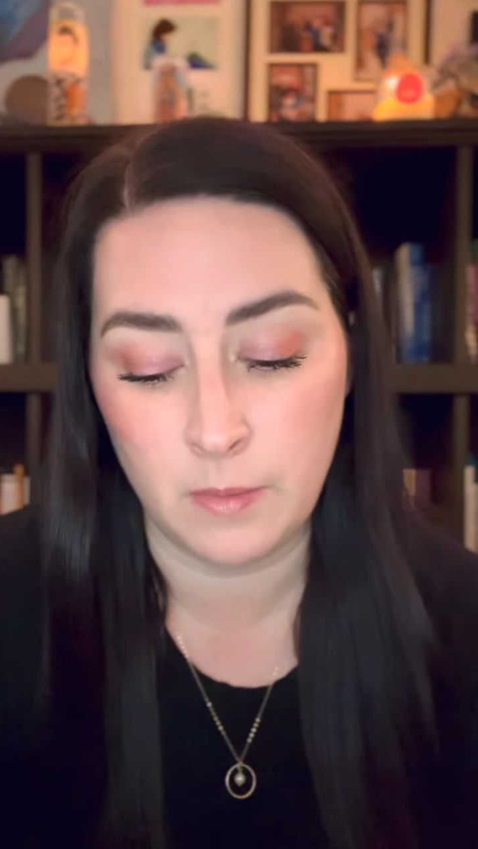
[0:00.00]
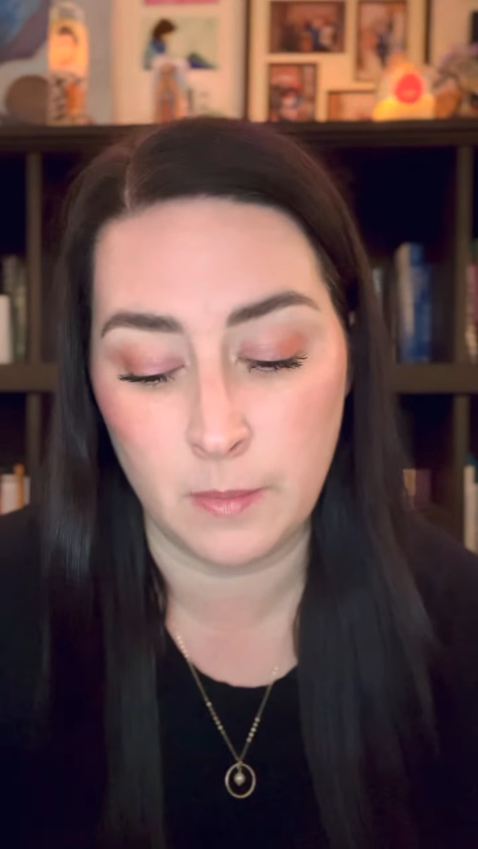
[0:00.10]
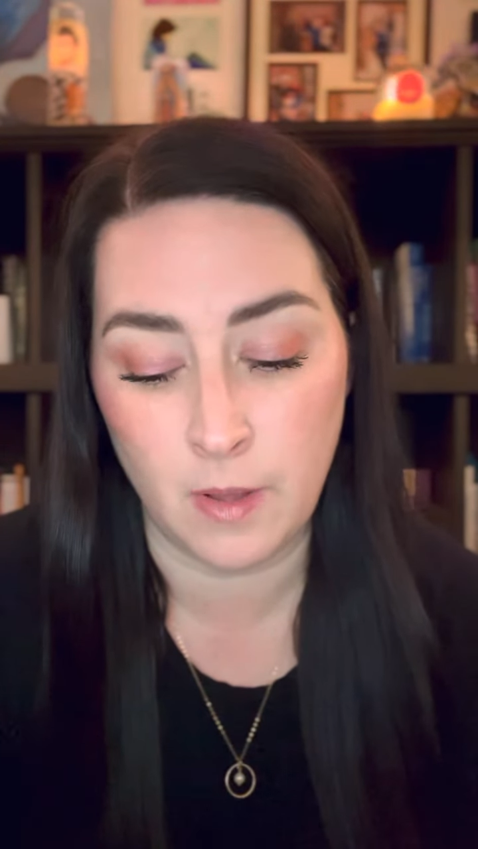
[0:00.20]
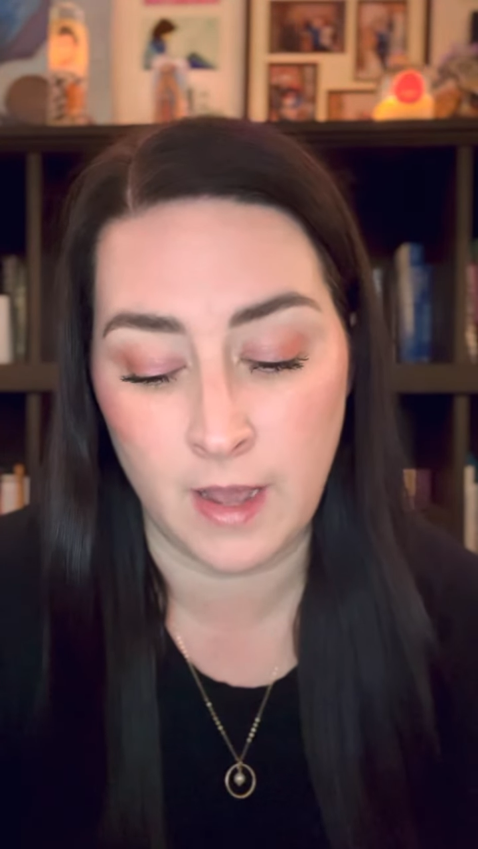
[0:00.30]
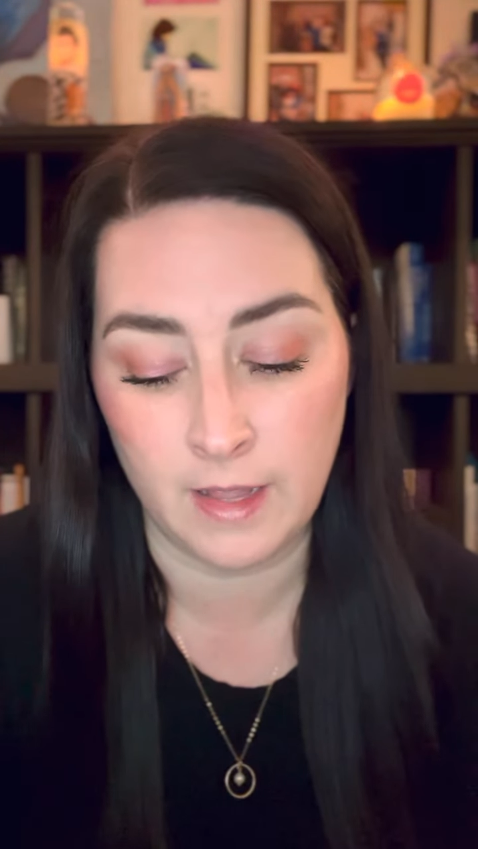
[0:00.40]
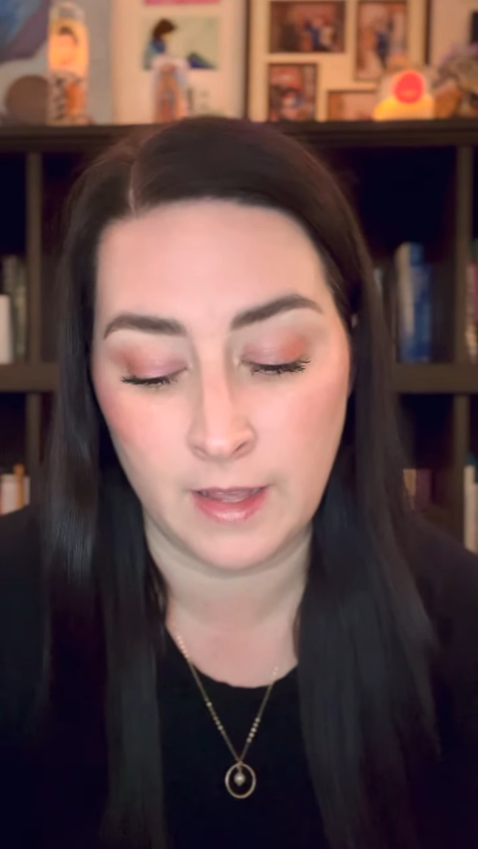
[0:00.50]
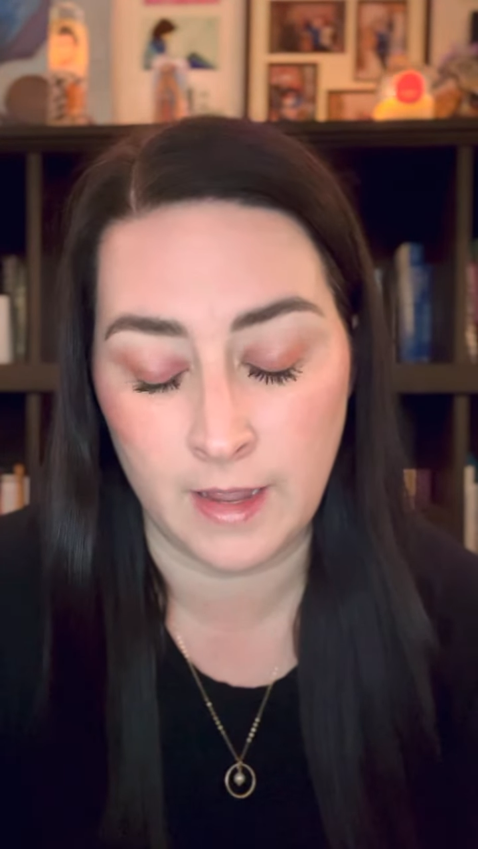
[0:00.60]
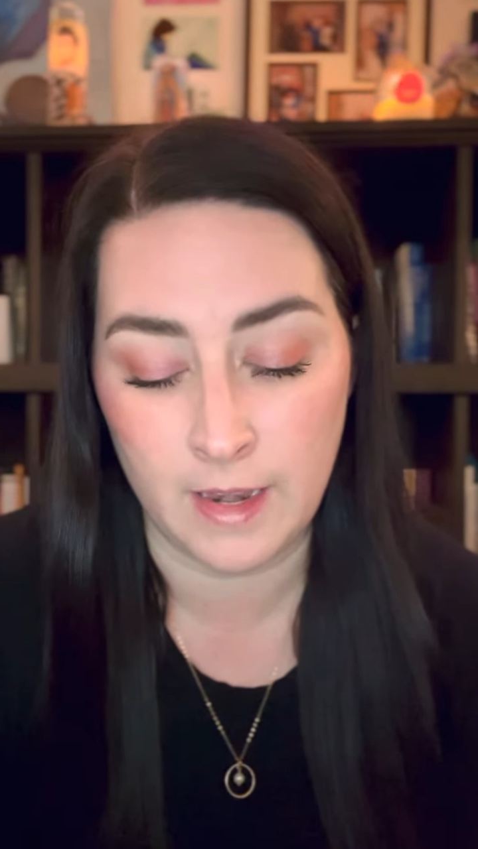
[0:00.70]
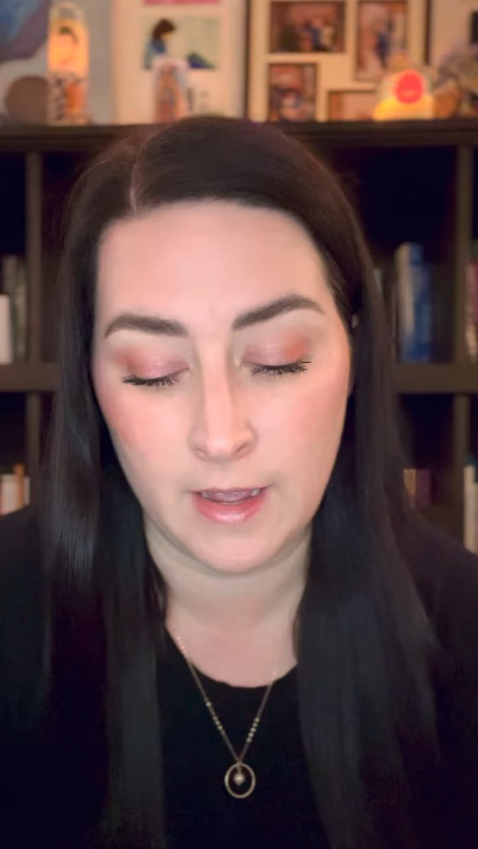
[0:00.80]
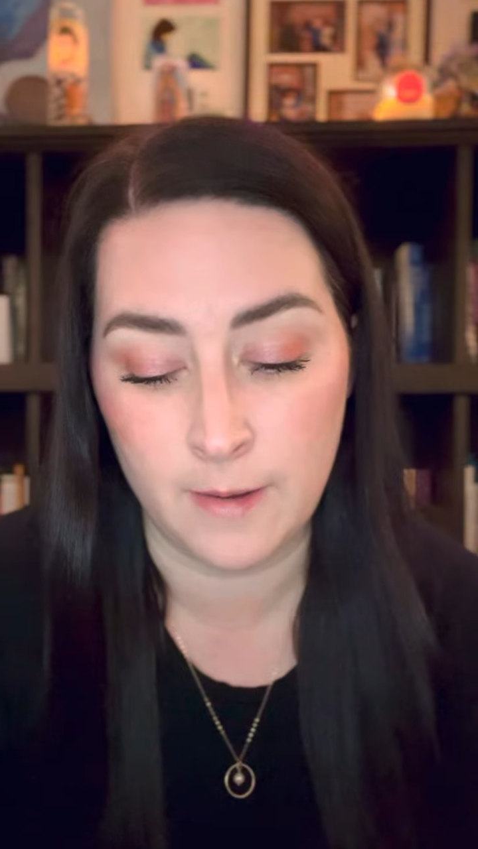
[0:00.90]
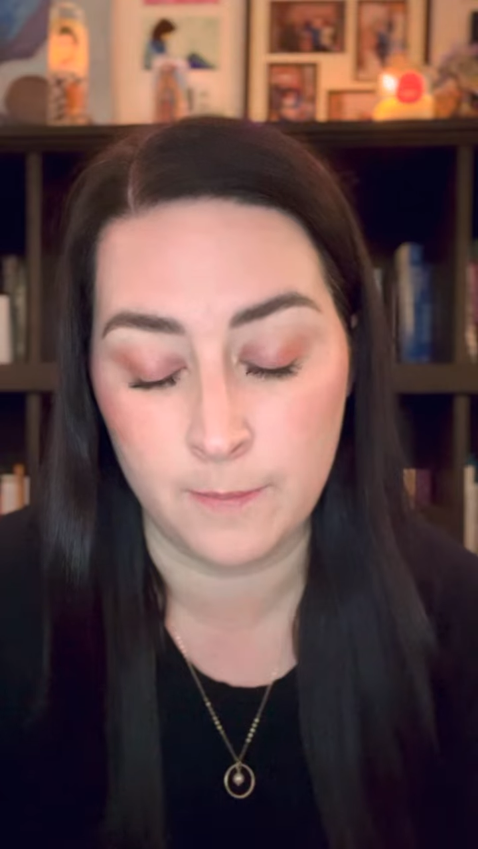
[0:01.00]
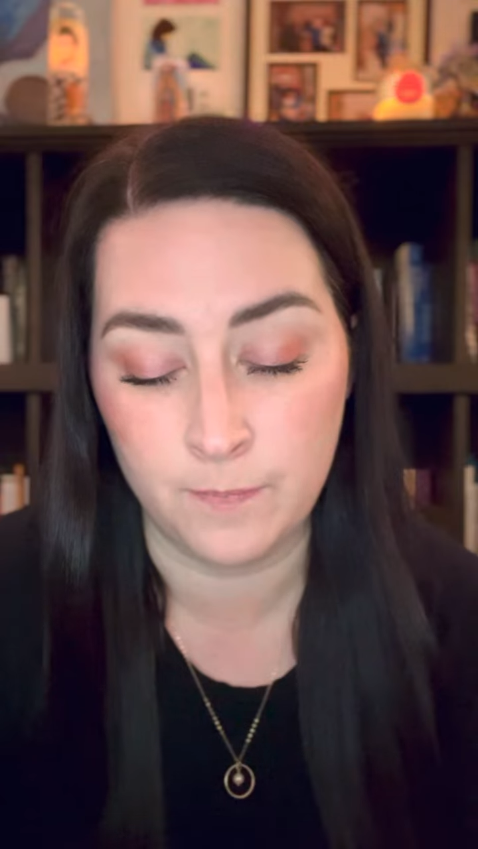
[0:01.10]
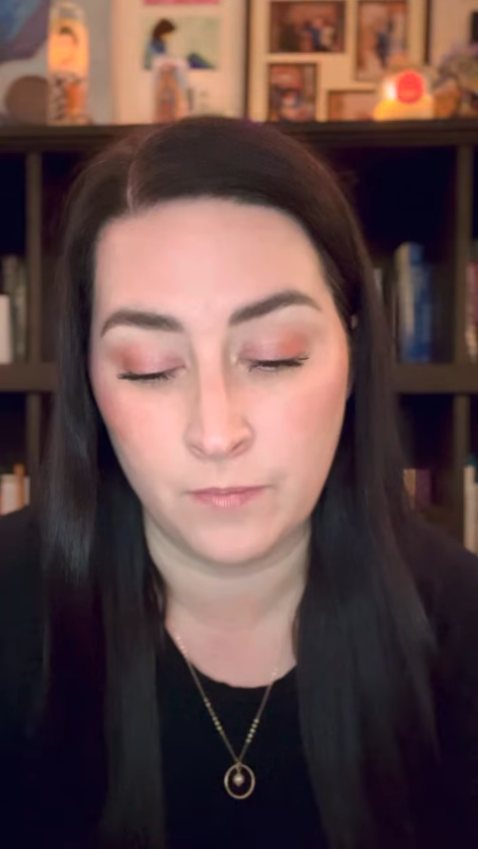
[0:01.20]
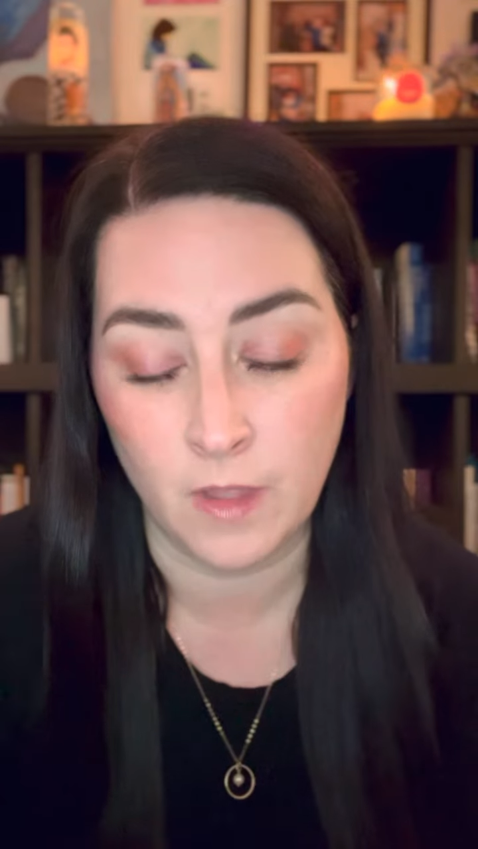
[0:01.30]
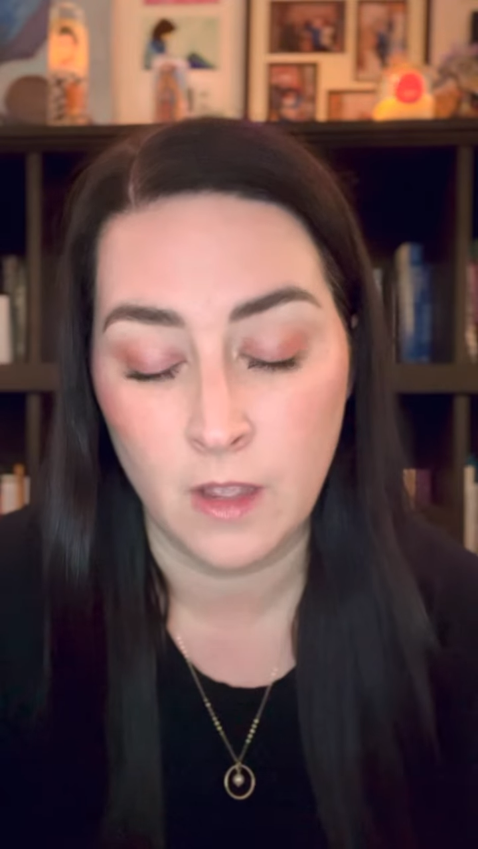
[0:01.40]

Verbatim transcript: people highlight, um,